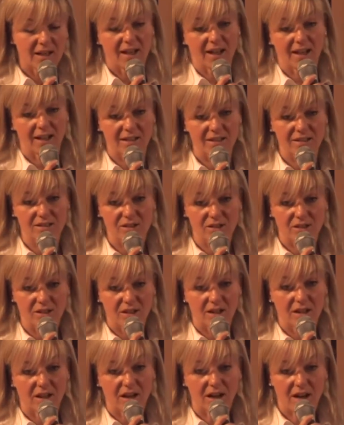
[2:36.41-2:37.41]
and
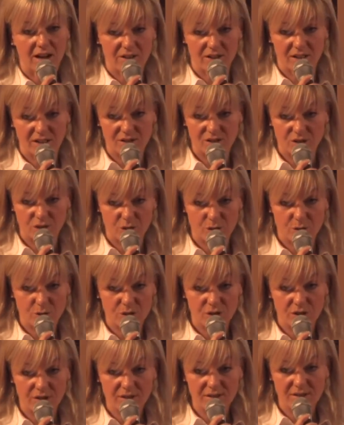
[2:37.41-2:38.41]
other
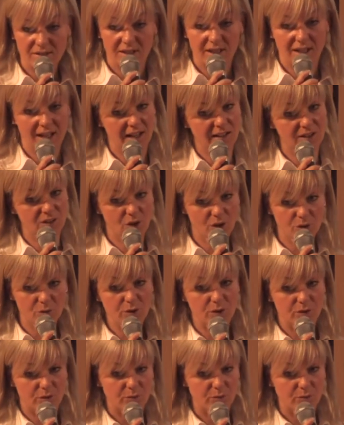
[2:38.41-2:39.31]
institutions that had not